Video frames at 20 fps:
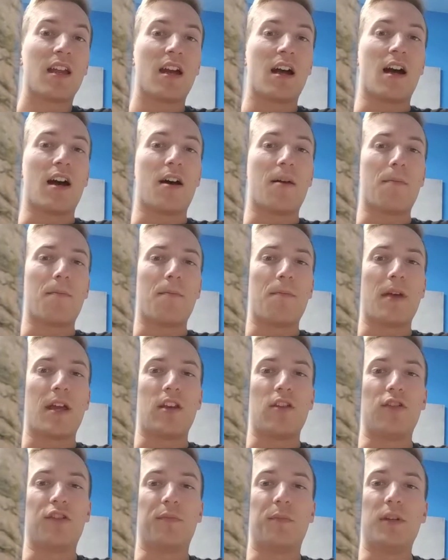And it
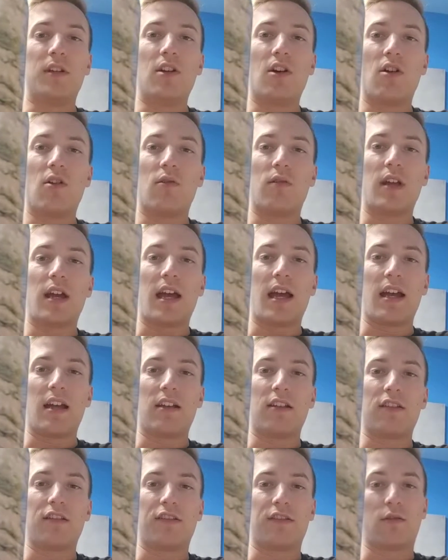used to be known
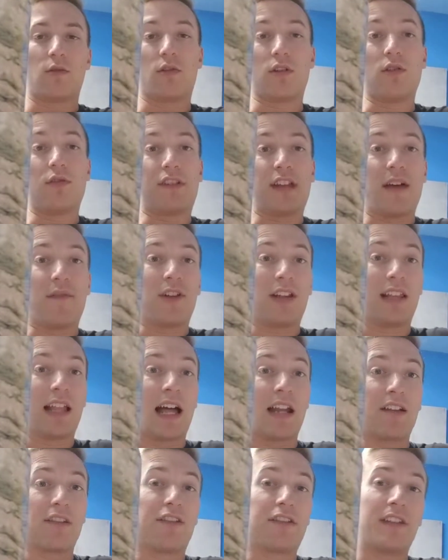as, or it used to have a
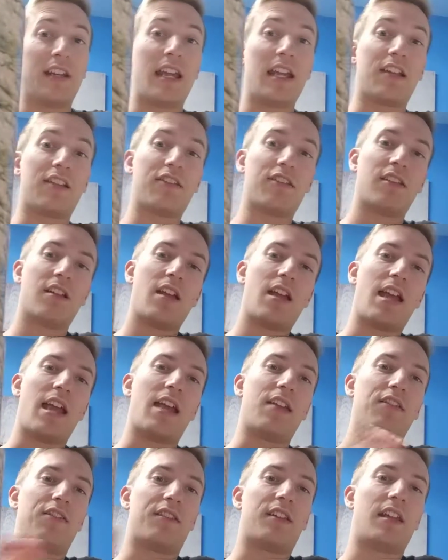lot of snakes,
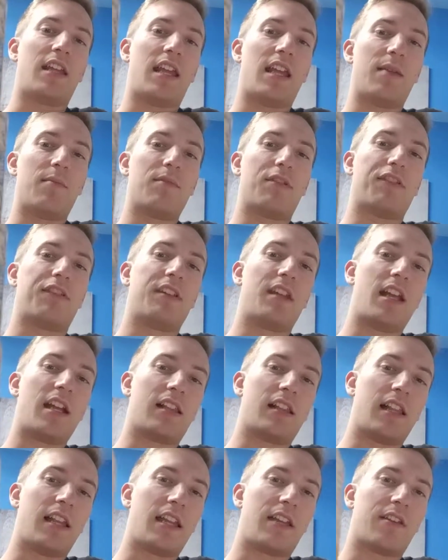hence the name
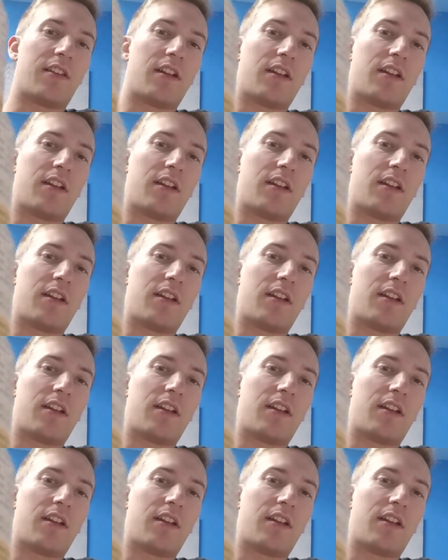Snake Lake.